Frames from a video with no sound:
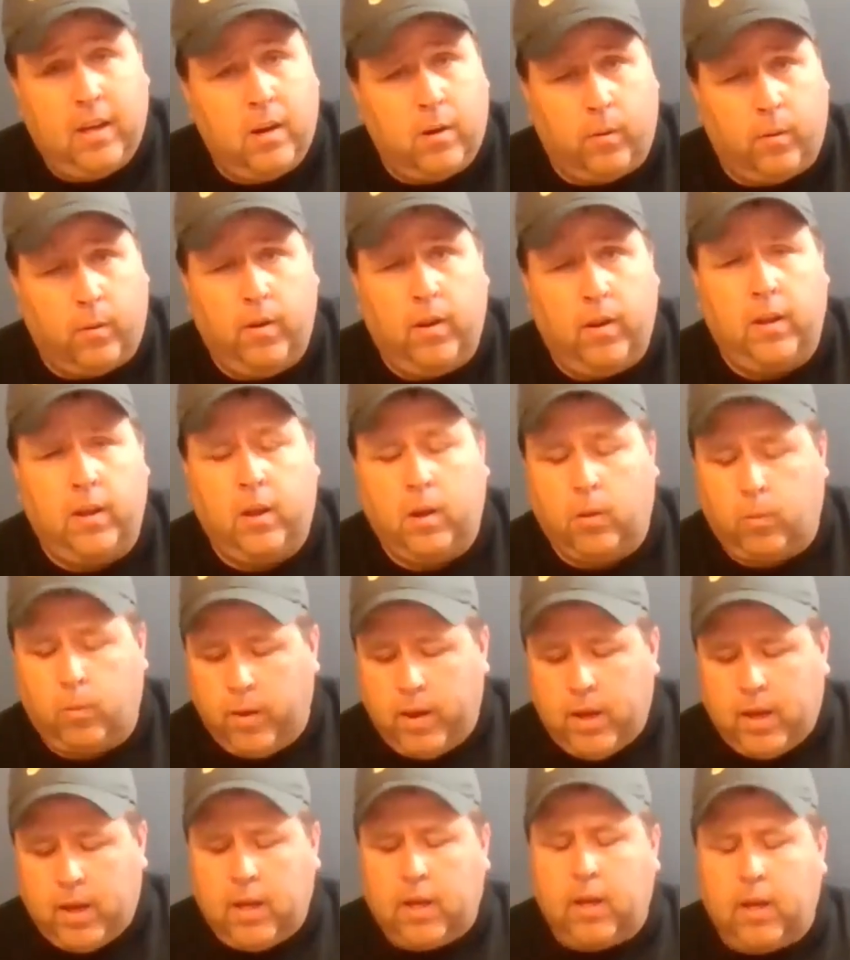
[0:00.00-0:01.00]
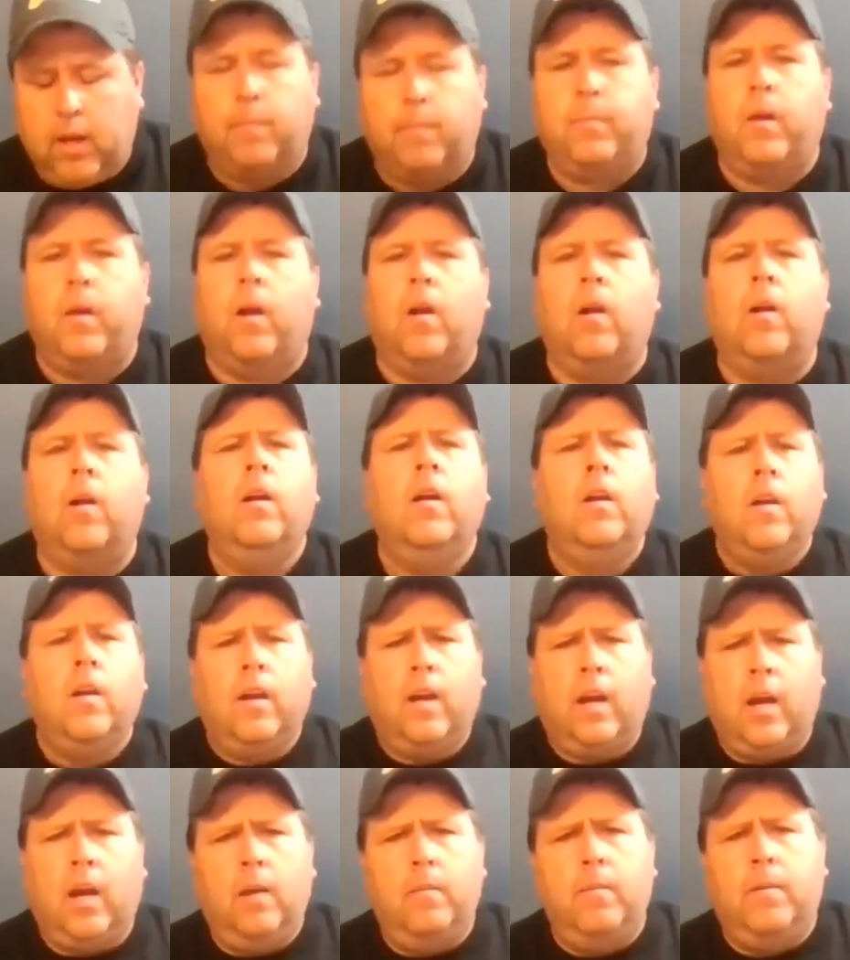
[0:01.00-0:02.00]
He had a really good weekend up there,
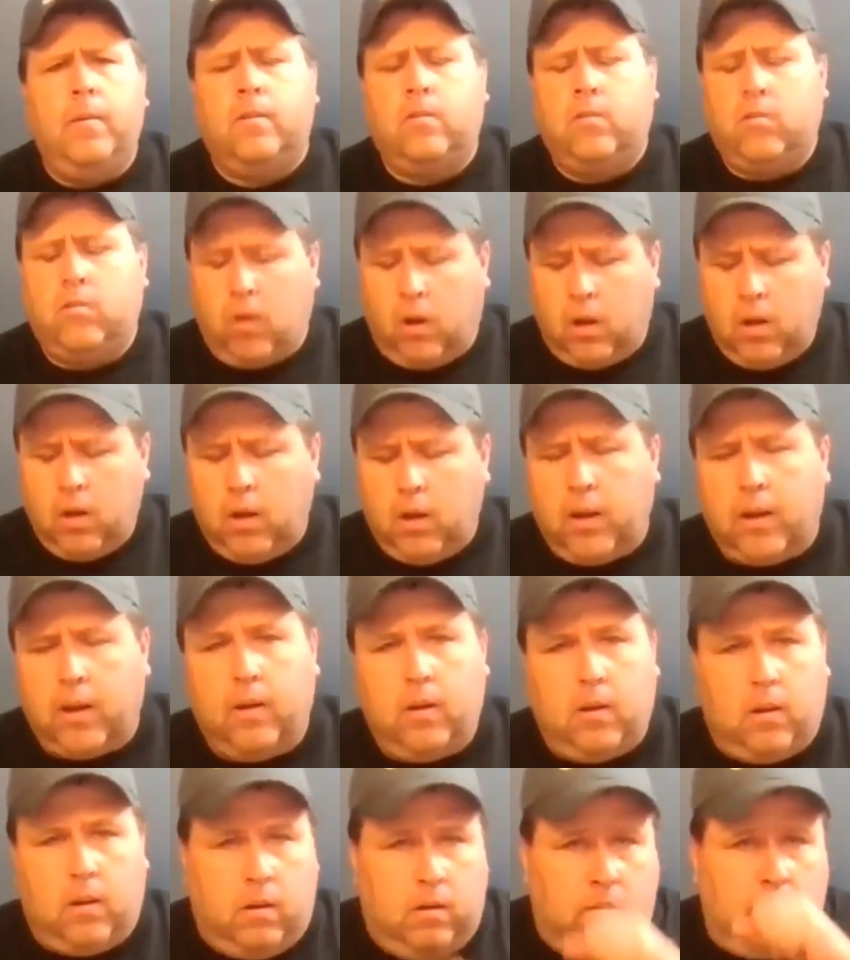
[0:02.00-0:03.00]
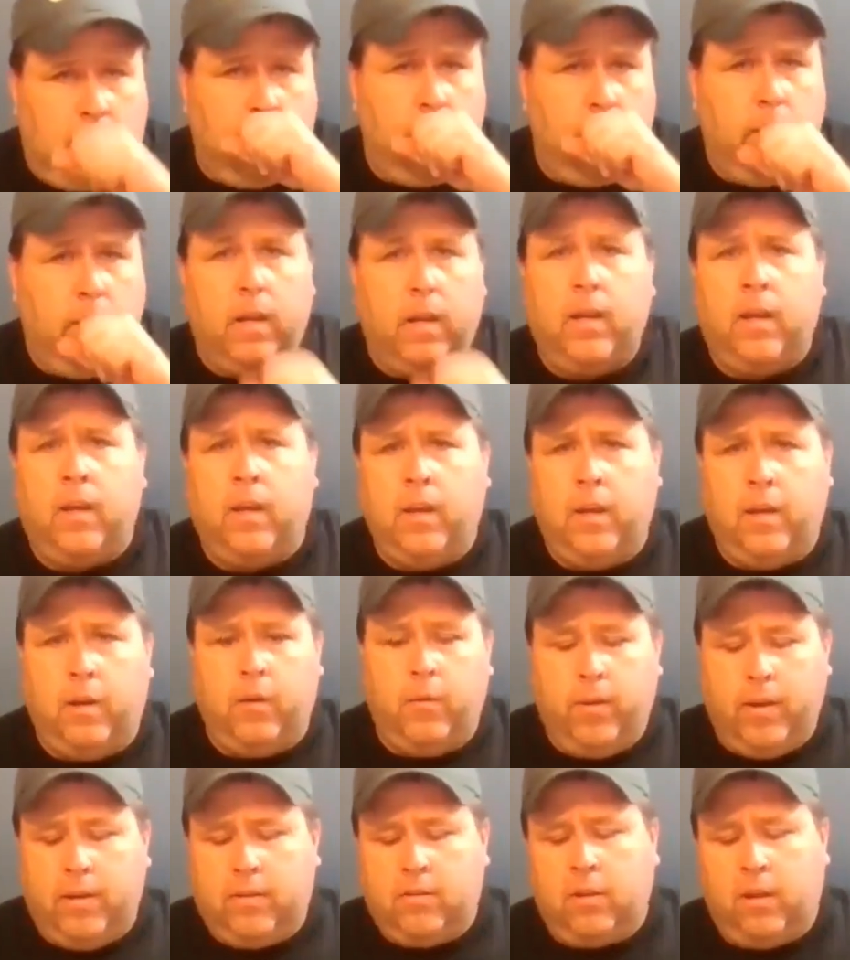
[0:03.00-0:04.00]
kind of been struggling really
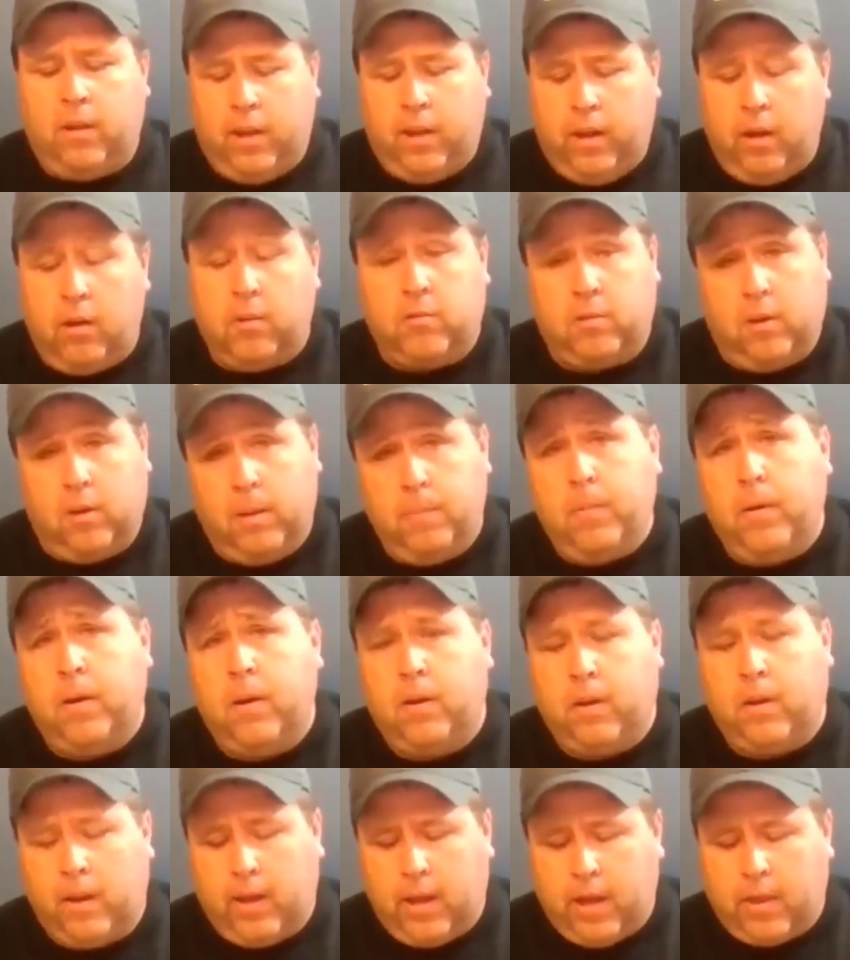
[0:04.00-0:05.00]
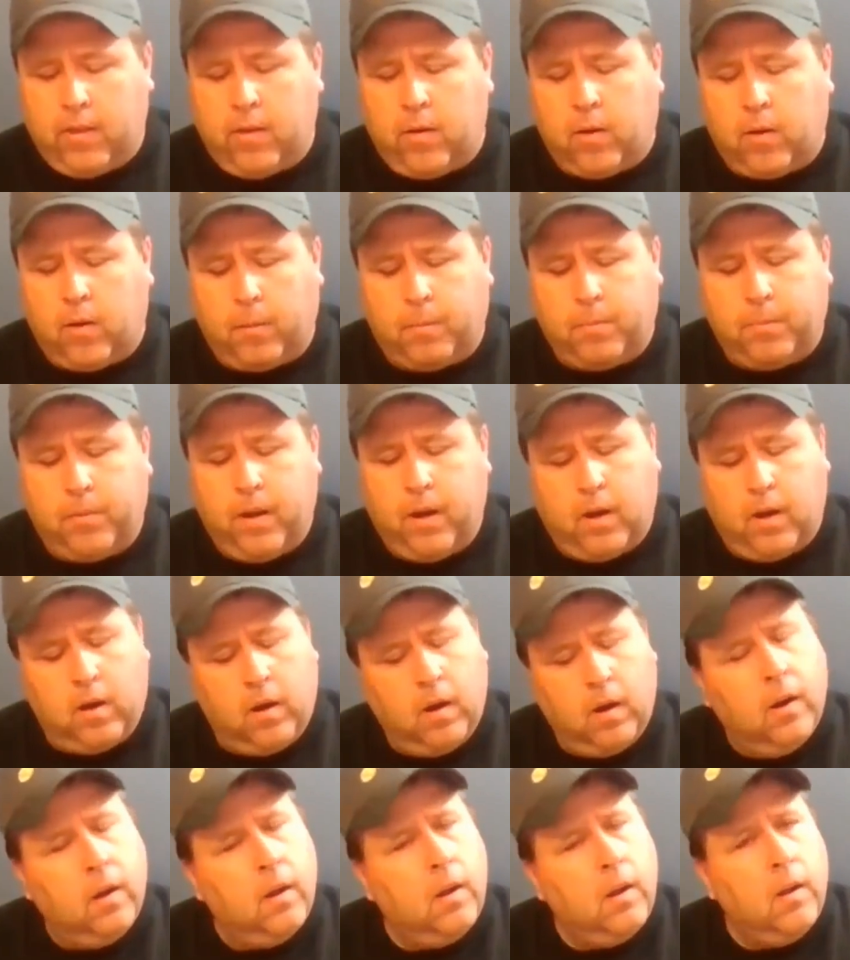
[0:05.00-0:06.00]
in recent years, and he put it together up
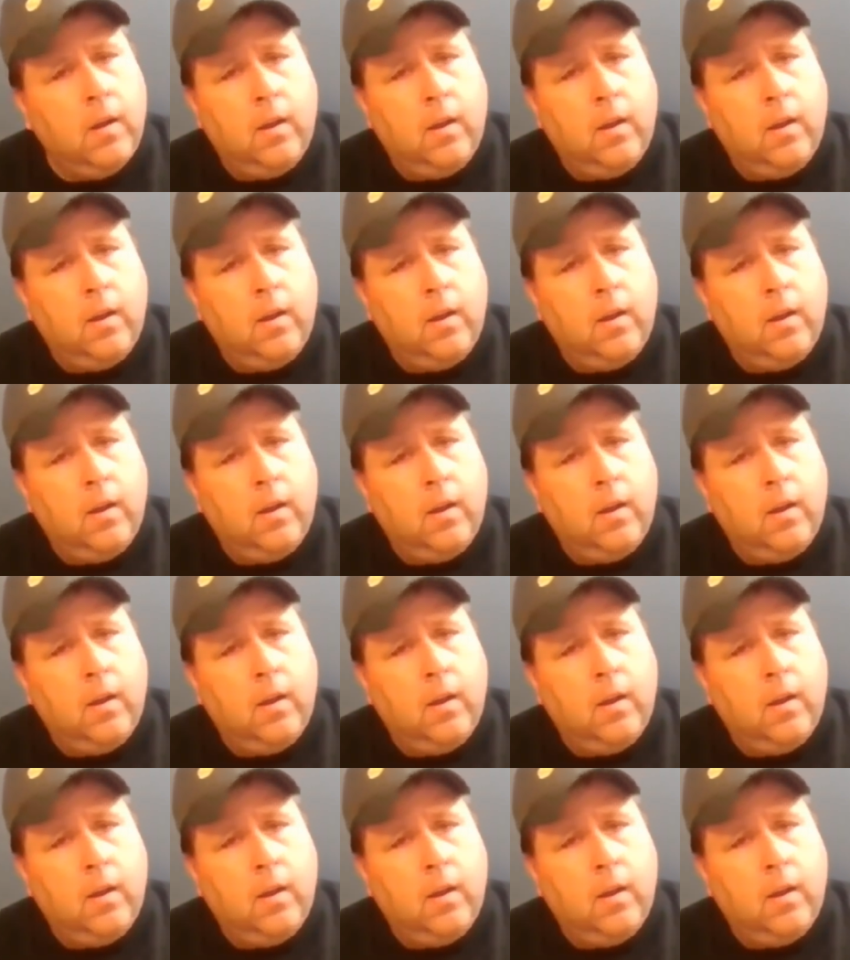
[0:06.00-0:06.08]
there.